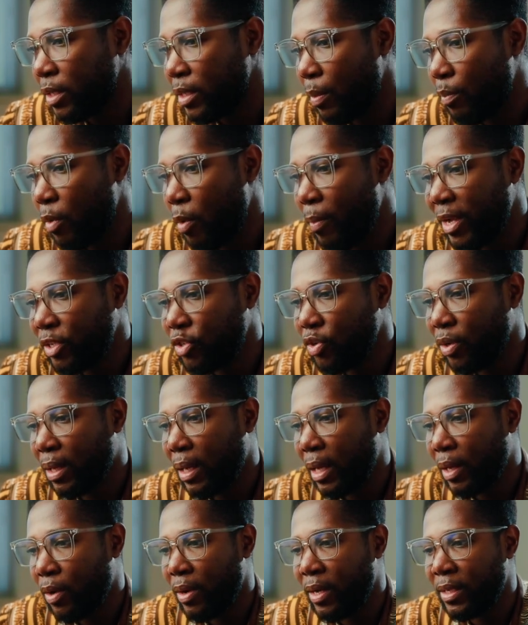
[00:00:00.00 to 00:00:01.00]
The moment you
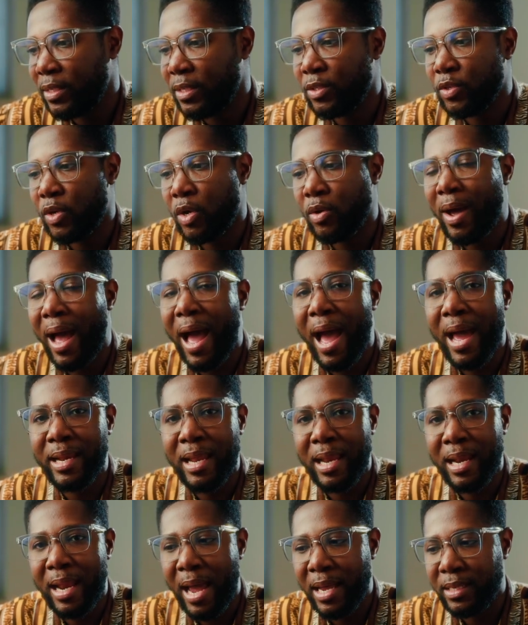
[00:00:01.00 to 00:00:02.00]
click on it, it's going to
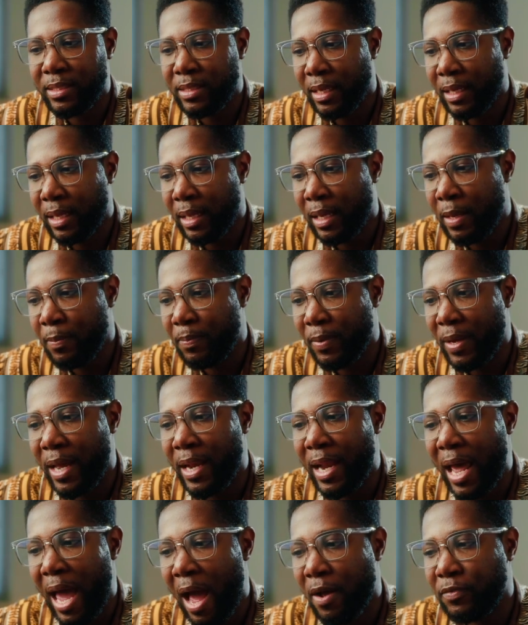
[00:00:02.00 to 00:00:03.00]
analyze the clip,
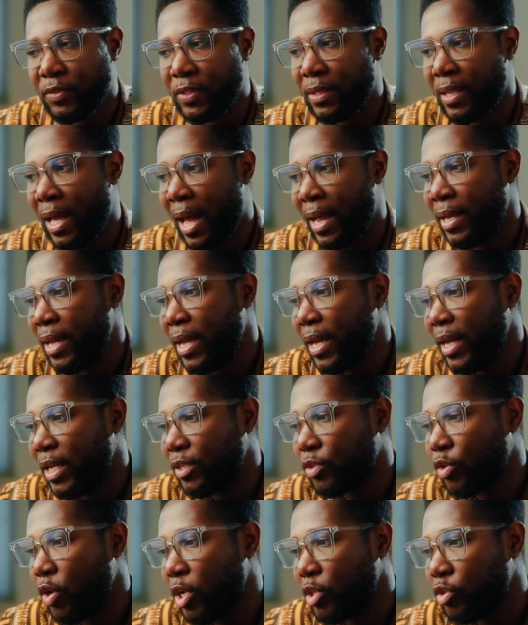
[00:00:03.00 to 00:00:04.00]
and after that,
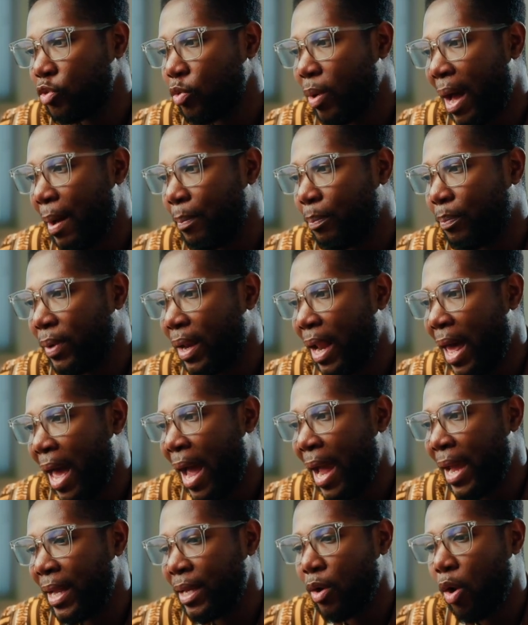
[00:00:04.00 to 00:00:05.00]
it's going to
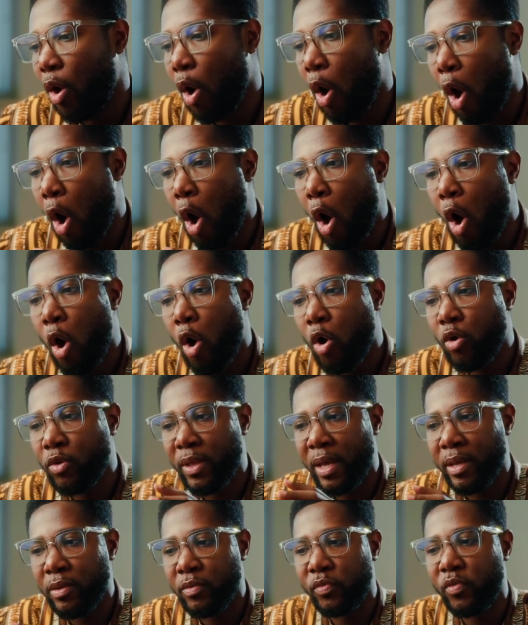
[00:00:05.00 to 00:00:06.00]
apply all
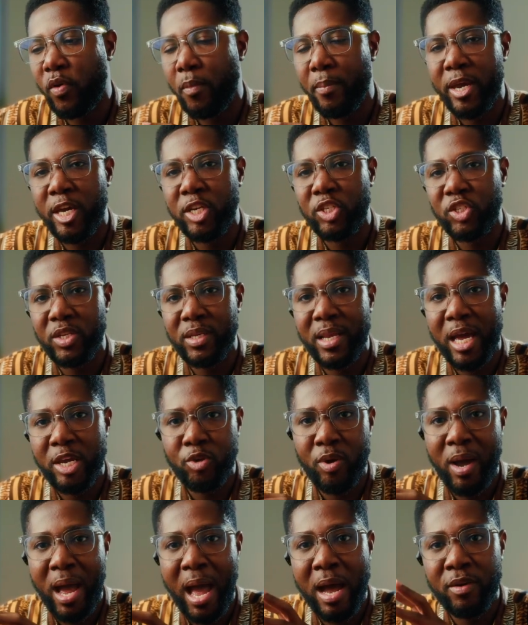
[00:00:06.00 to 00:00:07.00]
the information that
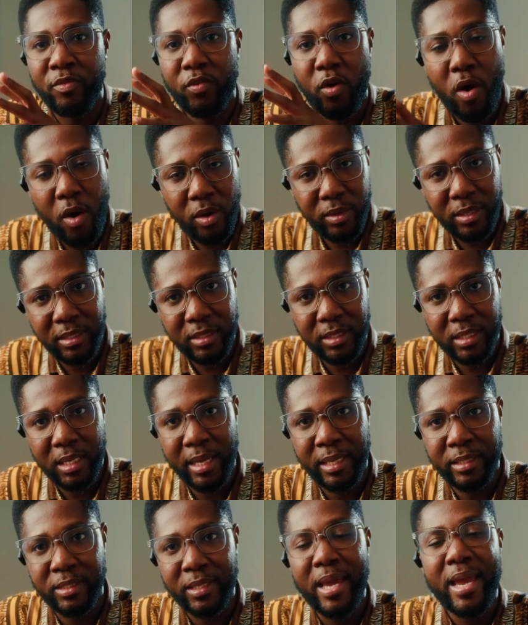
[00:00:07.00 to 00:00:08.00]
you have on the
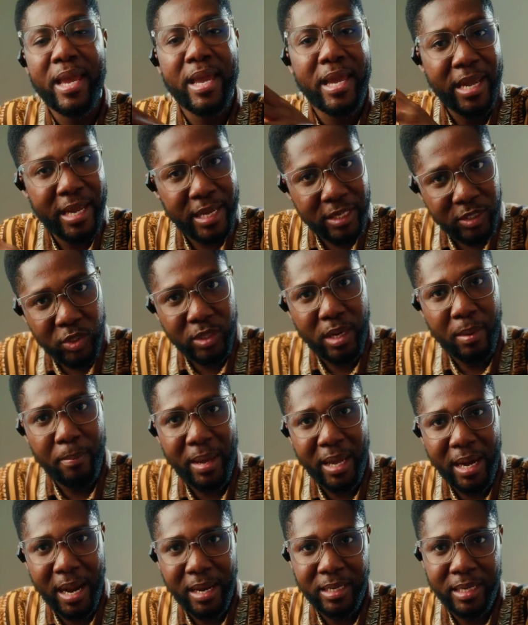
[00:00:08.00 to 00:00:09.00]
slate into the
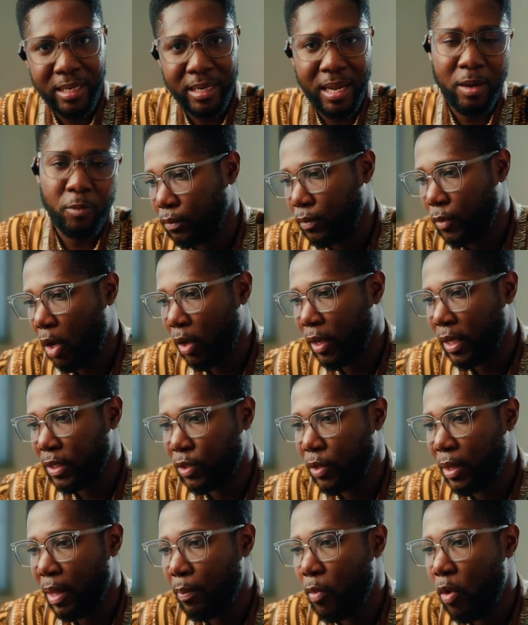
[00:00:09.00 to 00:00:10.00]
metadata. Okay,
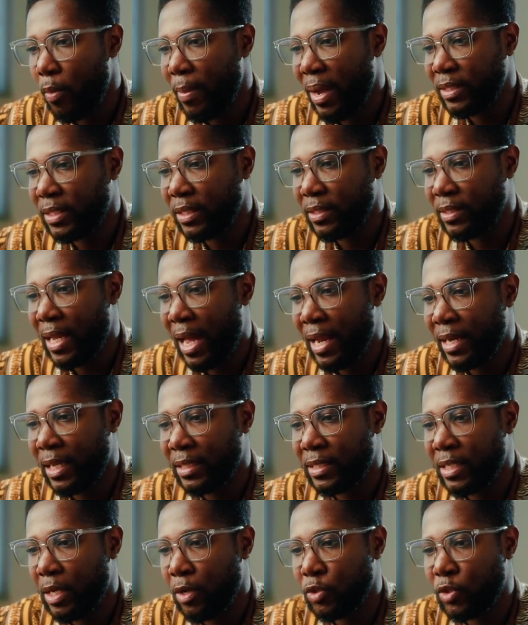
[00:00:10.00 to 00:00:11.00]
so the moment it's done,
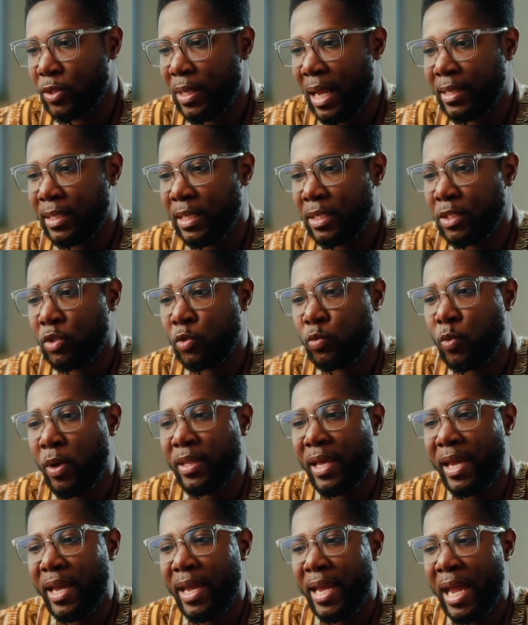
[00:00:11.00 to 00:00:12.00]
it tells you that this is
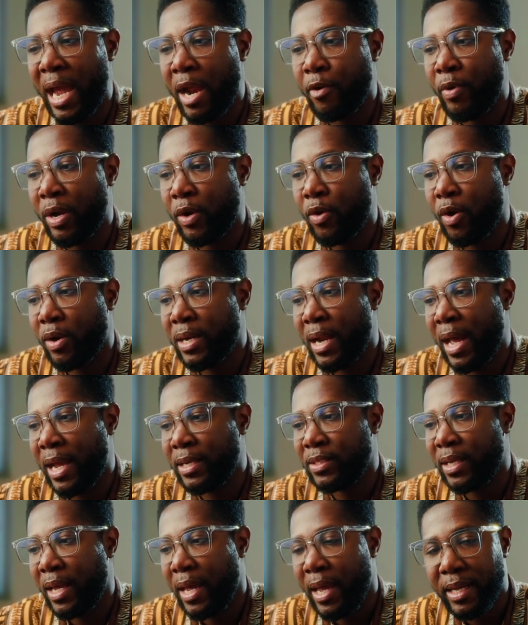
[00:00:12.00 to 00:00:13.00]
what the AI
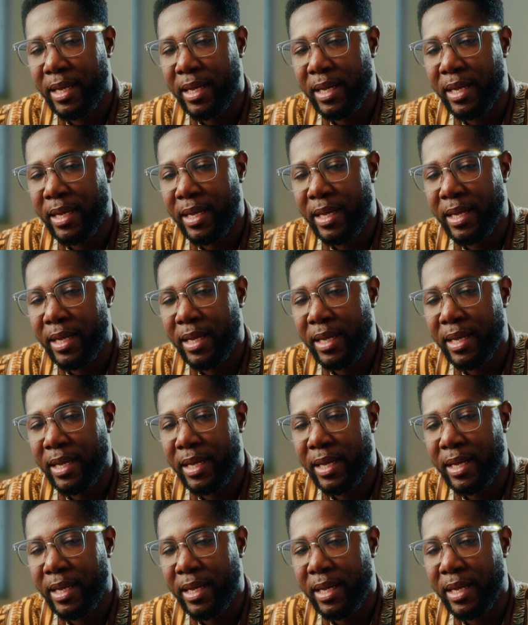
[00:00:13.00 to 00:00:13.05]
recognized.